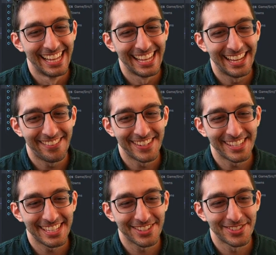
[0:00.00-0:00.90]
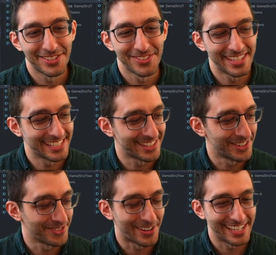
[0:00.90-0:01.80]
I feel like those two things go
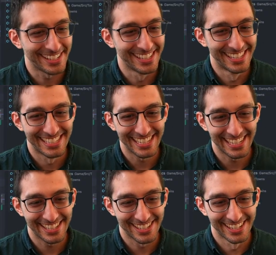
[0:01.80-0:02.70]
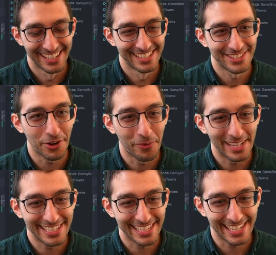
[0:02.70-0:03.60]
well together. So well
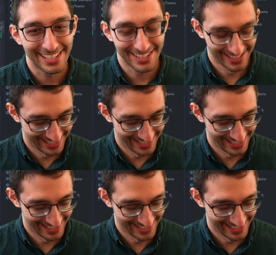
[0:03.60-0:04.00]
together.